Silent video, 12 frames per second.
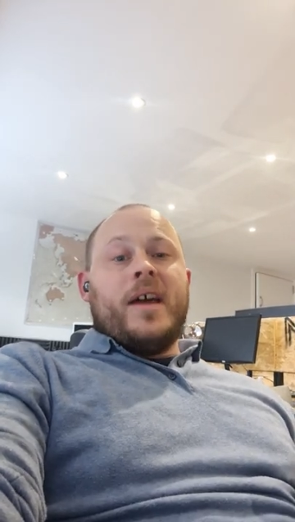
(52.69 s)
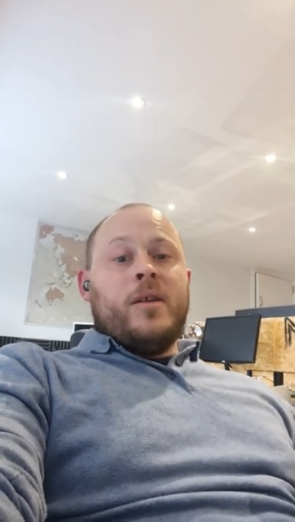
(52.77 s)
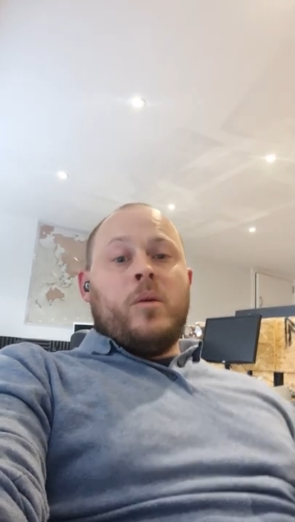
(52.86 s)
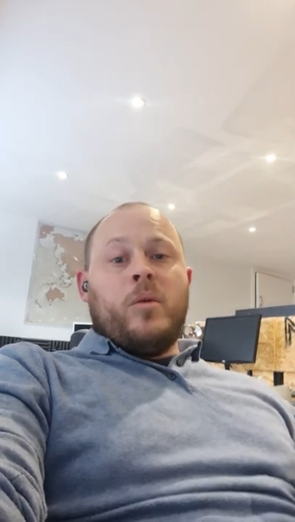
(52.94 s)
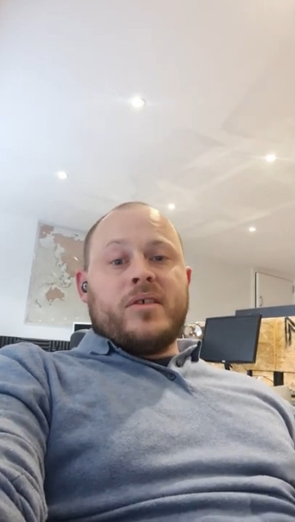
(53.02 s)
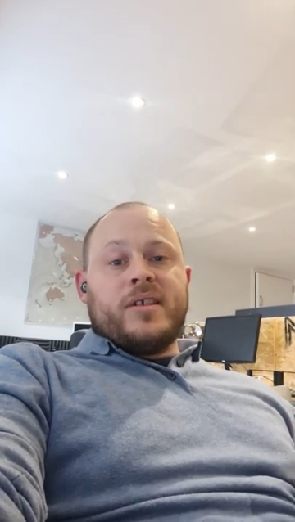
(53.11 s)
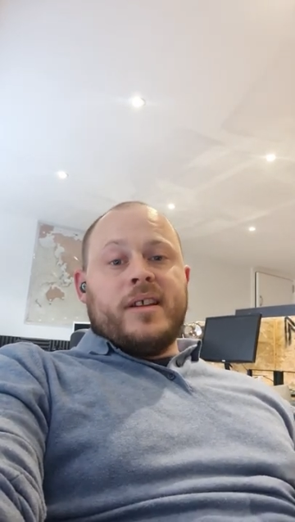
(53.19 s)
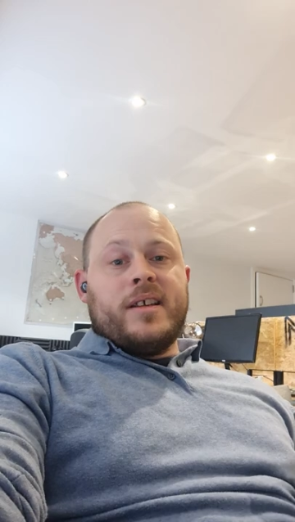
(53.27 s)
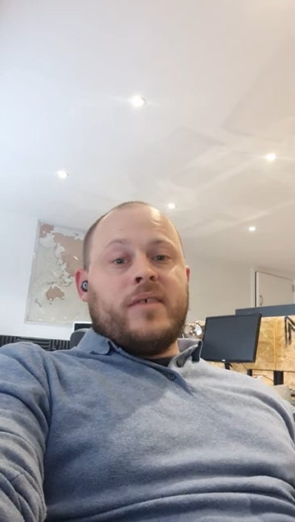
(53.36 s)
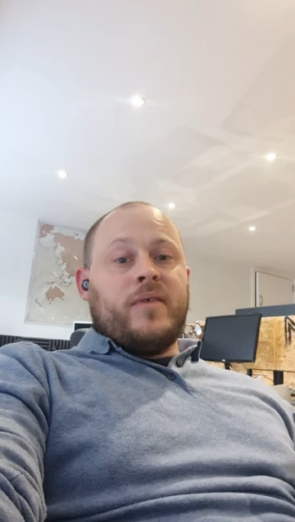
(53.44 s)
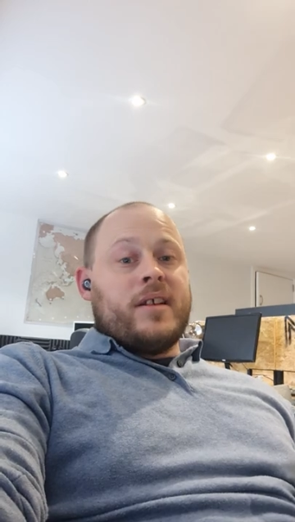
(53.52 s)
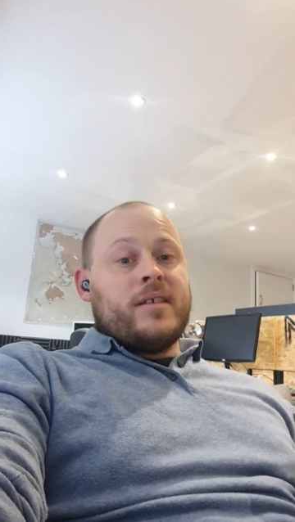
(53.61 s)
Anyone watching this,
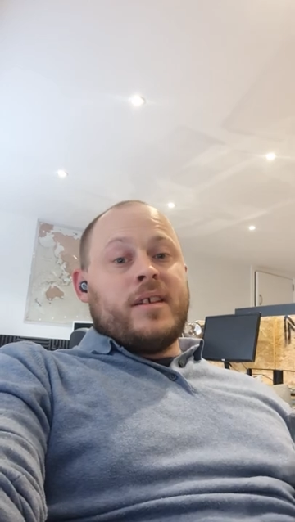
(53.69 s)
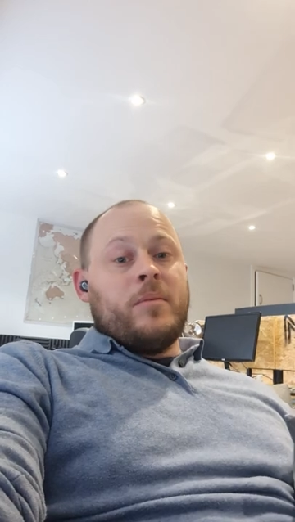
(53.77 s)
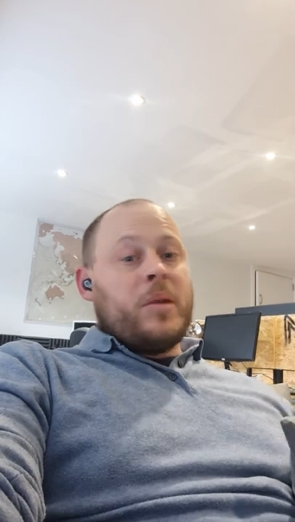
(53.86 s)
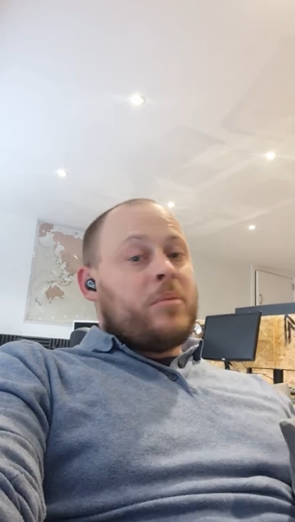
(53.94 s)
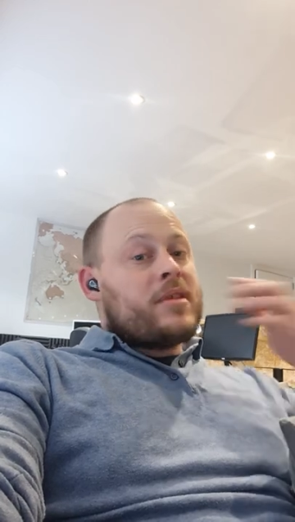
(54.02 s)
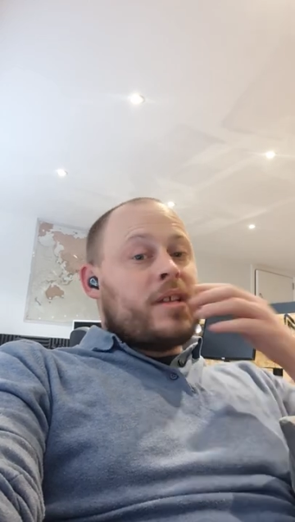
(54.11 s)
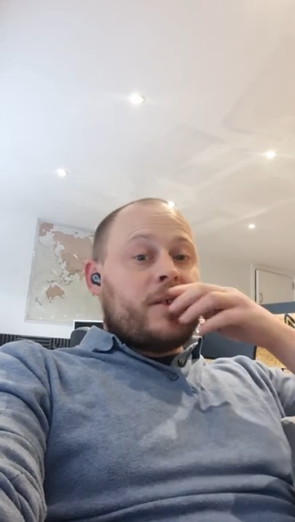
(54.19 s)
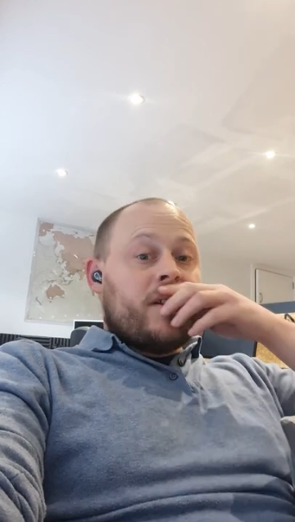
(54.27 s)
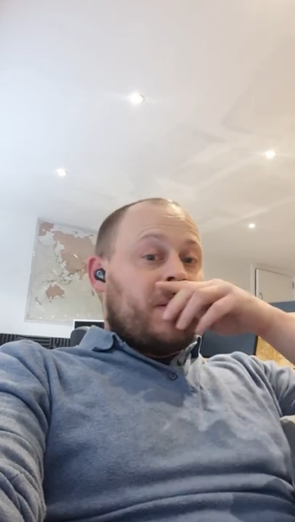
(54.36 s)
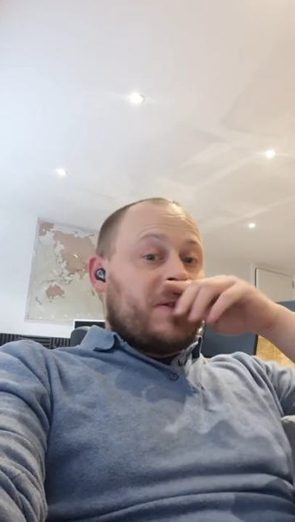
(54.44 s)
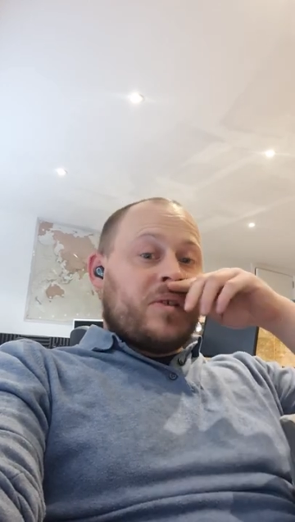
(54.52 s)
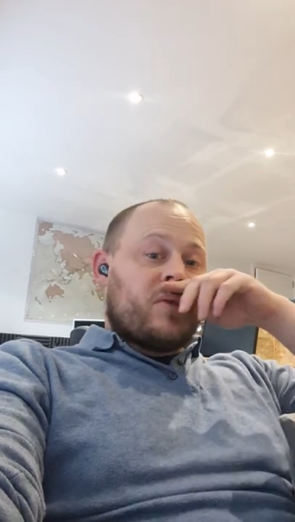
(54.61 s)
if you've had a similar
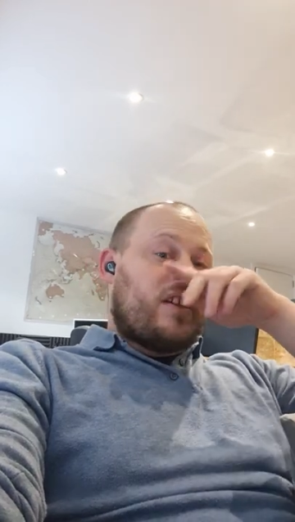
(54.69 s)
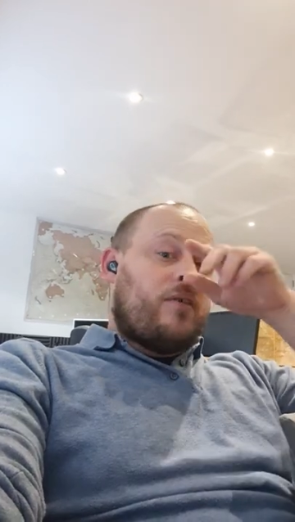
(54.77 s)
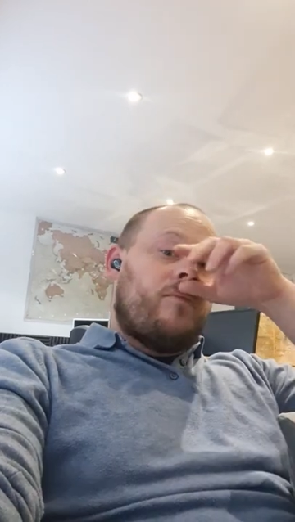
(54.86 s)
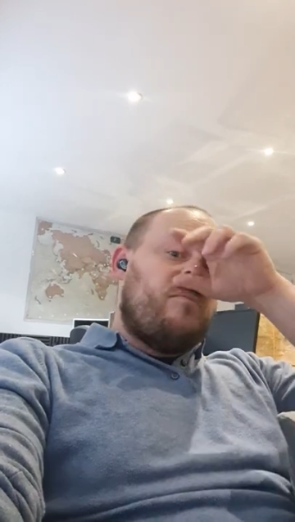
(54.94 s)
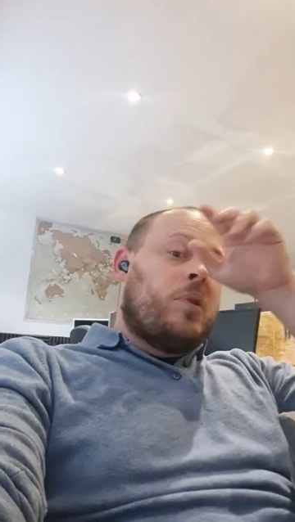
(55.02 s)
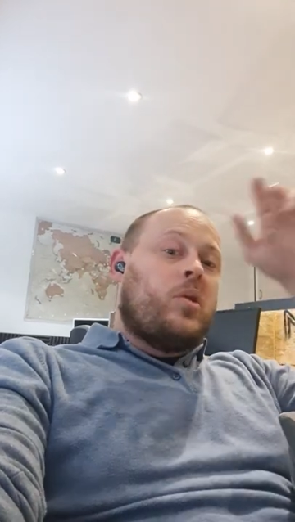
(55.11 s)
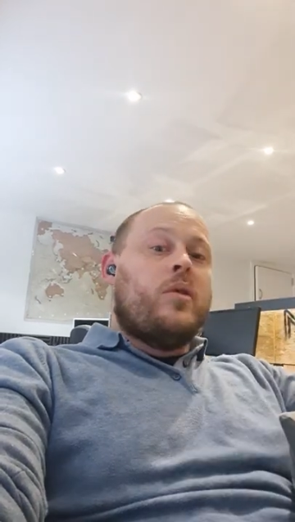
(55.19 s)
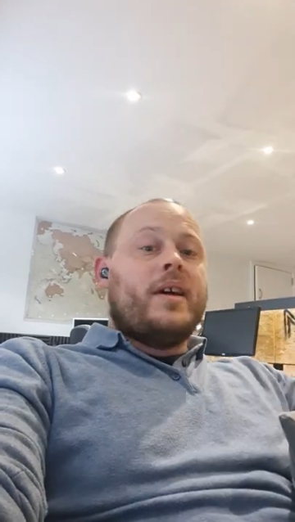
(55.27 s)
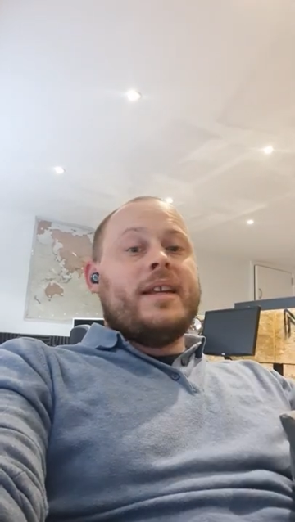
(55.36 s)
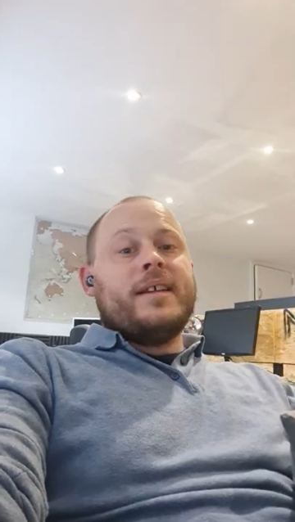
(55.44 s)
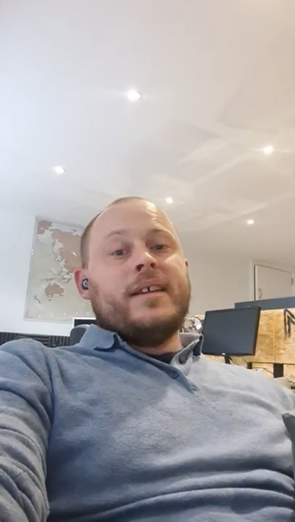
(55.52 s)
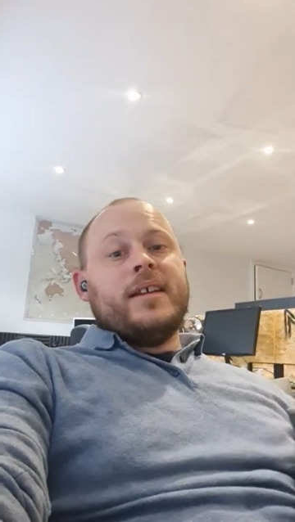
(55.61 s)
position, so you're self-employed,